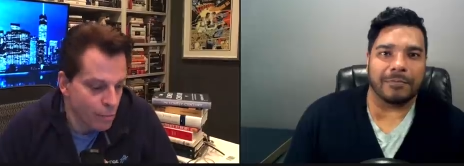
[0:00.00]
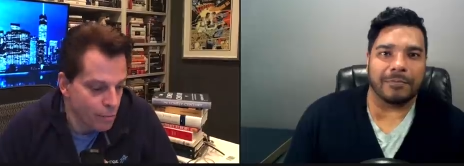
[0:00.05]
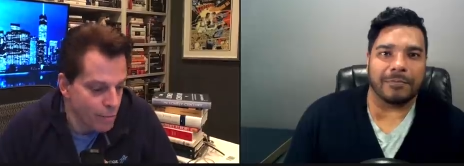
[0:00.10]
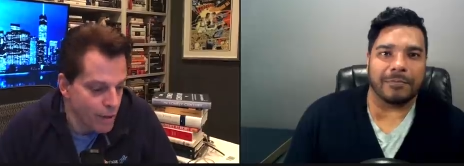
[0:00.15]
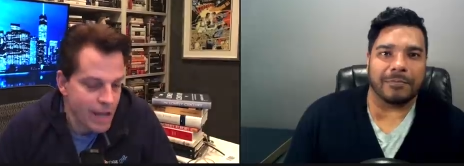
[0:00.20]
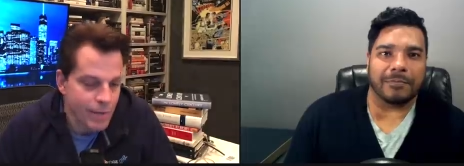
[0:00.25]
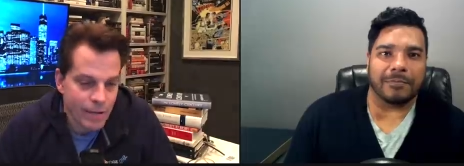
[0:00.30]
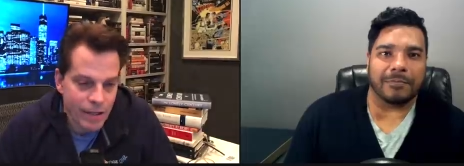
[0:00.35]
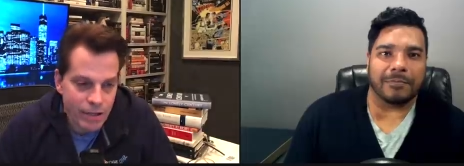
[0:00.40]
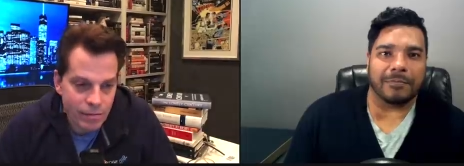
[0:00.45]

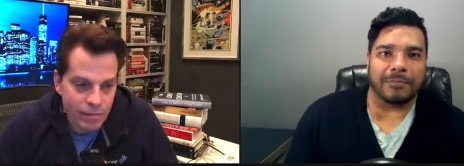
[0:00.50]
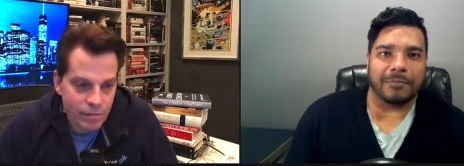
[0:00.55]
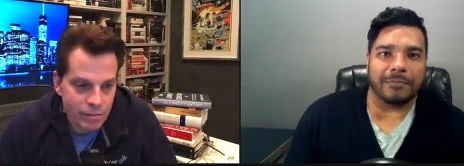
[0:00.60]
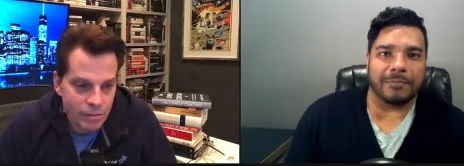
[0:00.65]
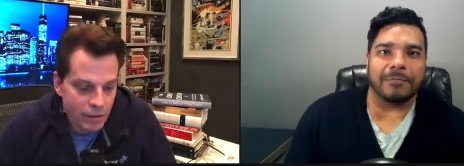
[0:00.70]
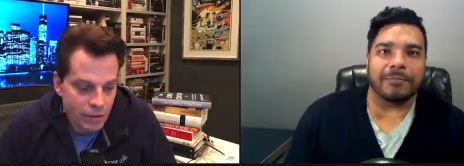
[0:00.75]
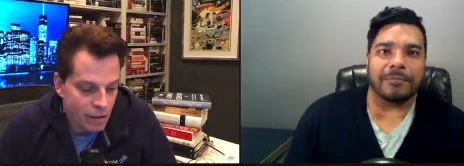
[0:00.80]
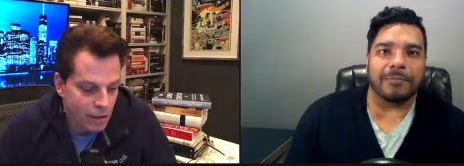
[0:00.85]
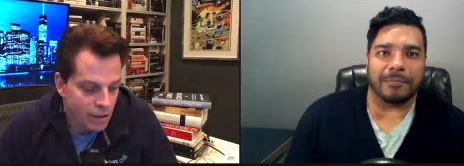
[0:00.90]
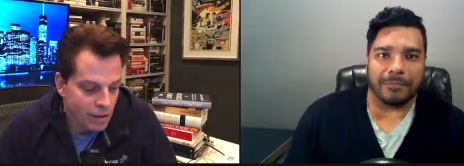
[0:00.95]
Speaker 1: Maybe.
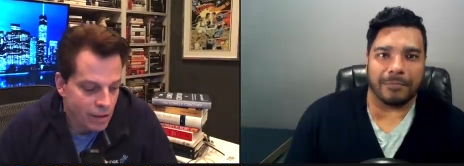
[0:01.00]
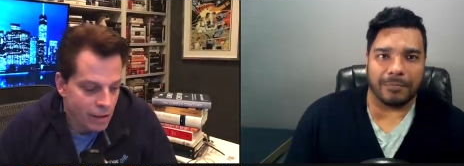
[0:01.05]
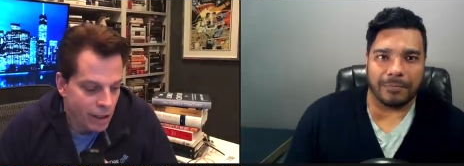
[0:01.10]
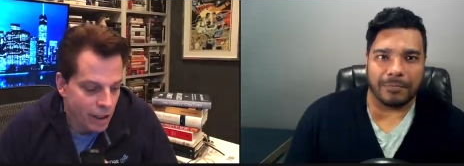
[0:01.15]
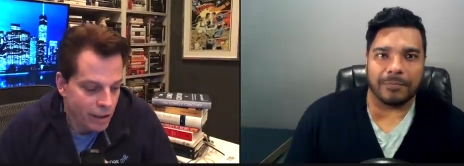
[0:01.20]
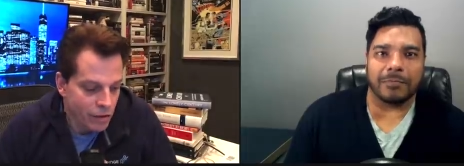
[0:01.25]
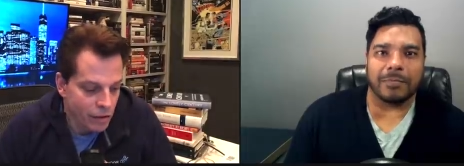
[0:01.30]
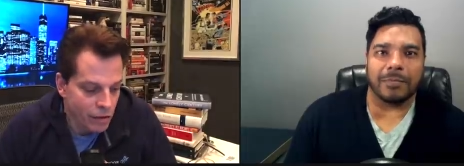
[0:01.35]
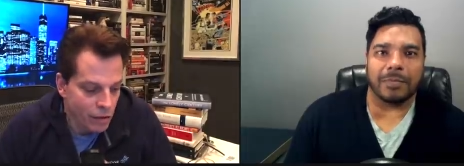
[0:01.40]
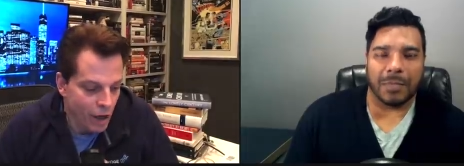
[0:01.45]
I
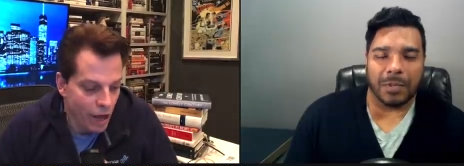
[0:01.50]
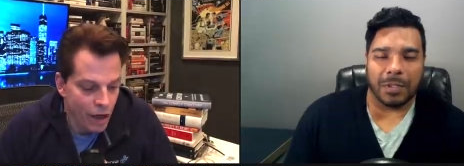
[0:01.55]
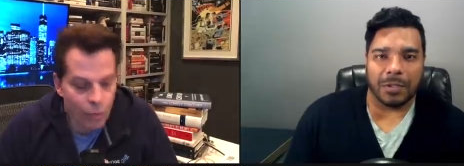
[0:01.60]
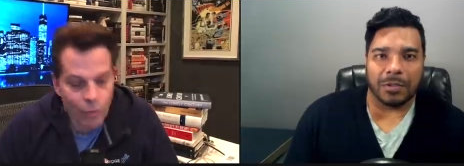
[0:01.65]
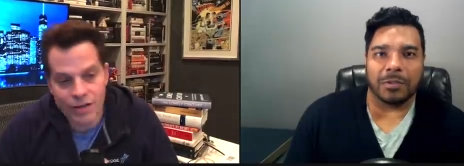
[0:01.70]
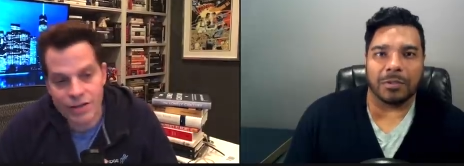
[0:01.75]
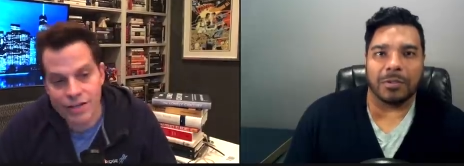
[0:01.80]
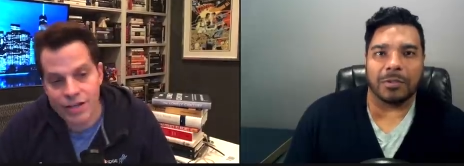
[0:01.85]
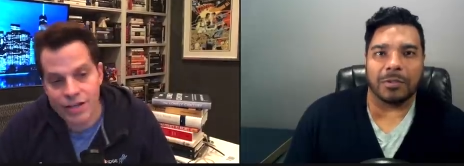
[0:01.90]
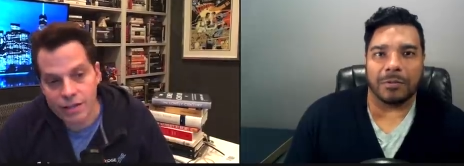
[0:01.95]
don't know. I don't want
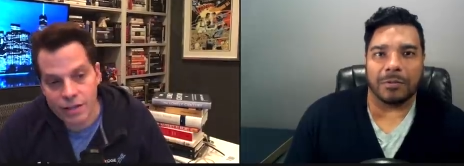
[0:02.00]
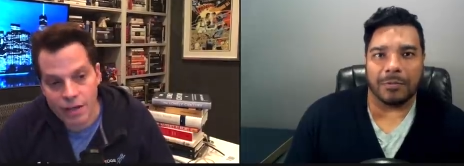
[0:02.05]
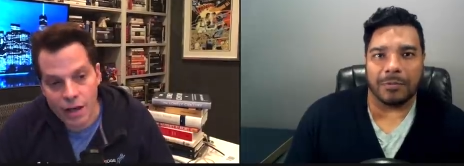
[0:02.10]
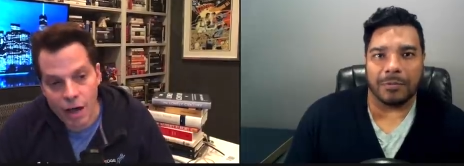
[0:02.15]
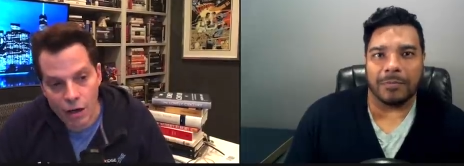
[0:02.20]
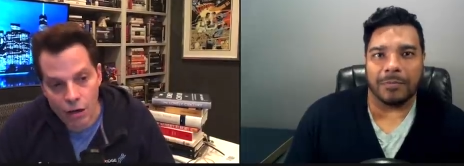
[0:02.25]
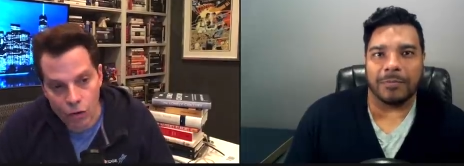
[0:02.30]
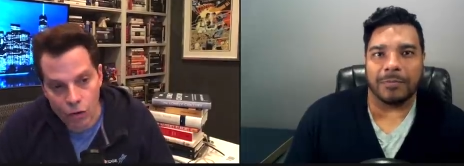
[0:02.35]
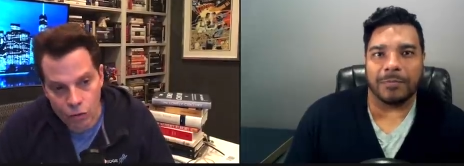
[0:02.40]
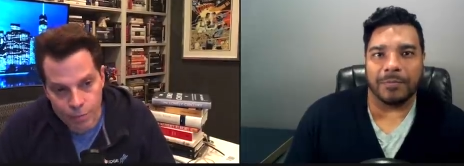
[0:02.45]
to say
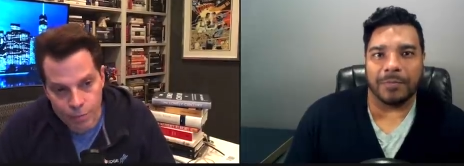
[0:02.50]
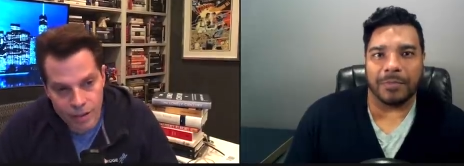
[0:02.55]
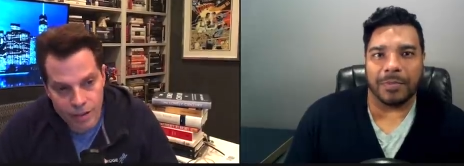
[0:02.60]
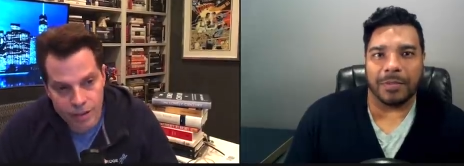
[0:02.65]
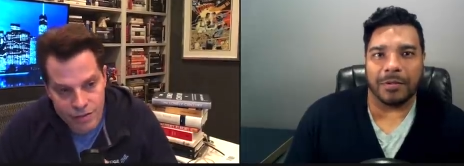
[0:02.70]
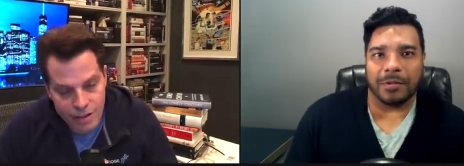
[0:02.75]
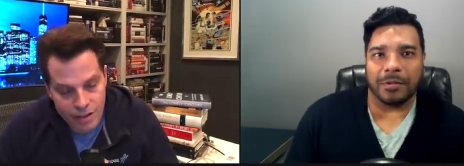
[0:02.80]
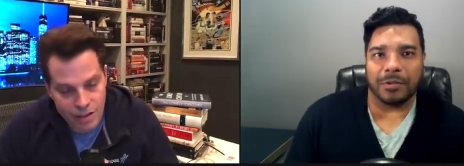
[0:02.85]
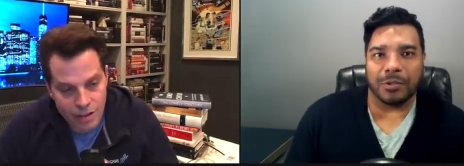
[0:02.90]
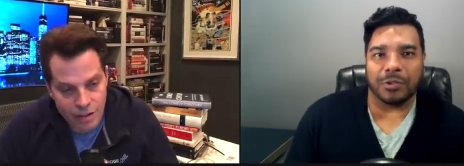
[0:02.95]
no, because
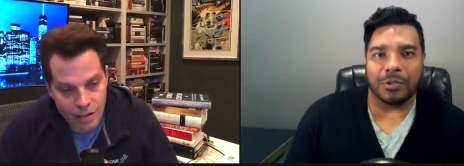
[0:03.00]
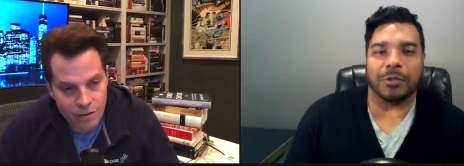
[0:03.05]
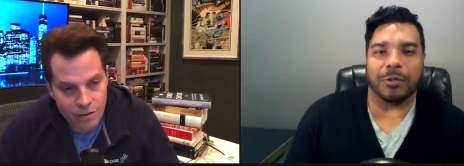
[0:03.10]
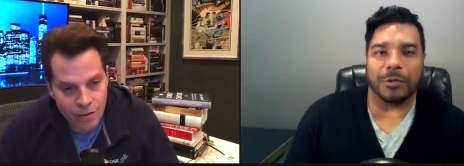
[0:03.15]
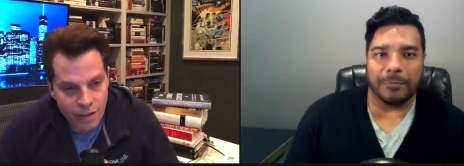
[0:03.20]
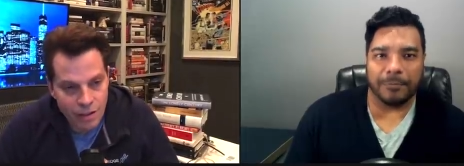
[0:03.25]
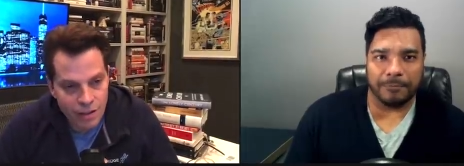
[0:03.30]
then I'll,